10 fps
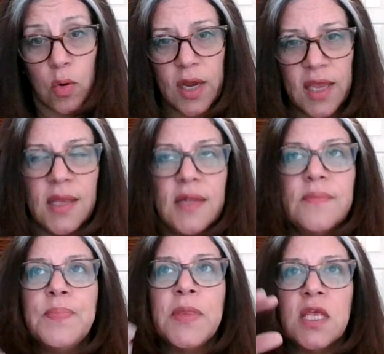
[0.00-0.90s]
or
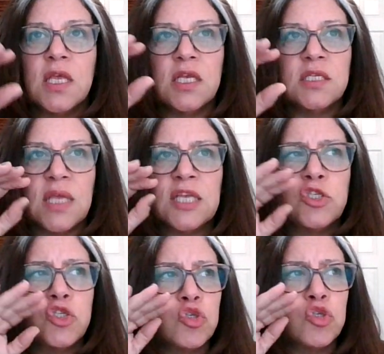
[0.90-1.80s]
in is
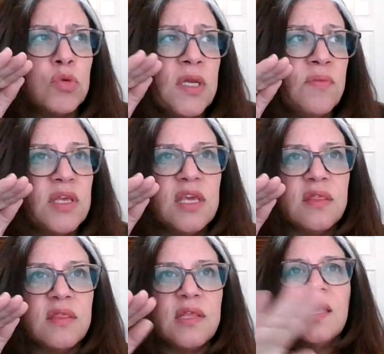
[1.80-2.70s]

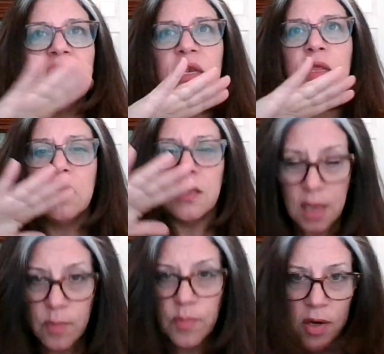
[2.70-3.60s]
extremely thin
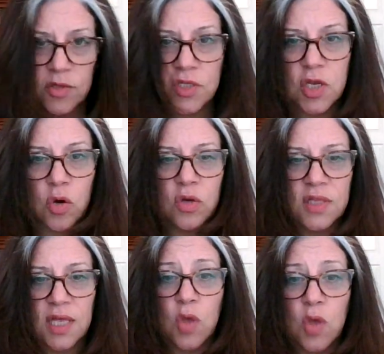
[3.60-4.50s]
compared to the
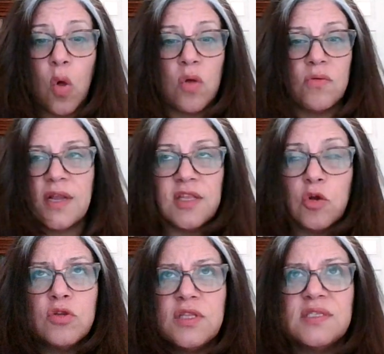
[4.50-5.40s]
Earth as a whole, right?
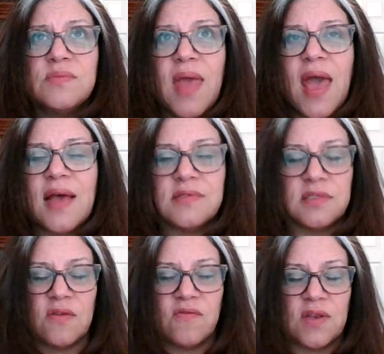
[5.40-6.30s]
The Earth is
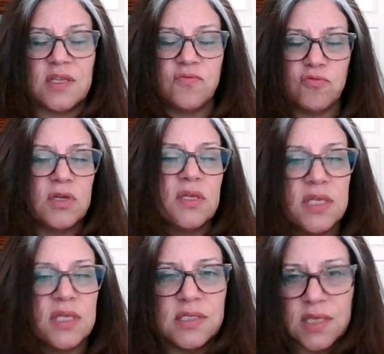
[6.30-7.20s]
massive, and it's
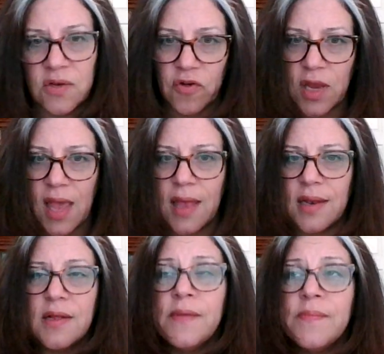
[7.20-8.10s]
real easy to
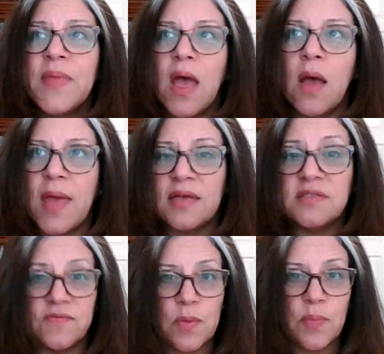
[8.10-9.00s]
forget how
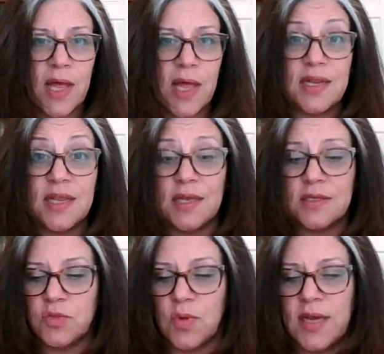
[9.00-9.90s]
massive the planet
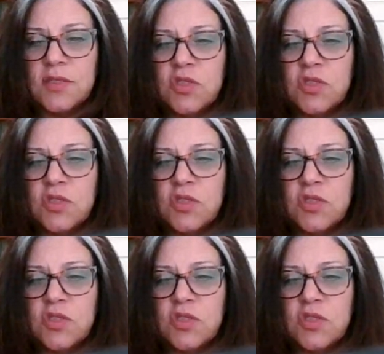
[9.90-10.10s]
is, right?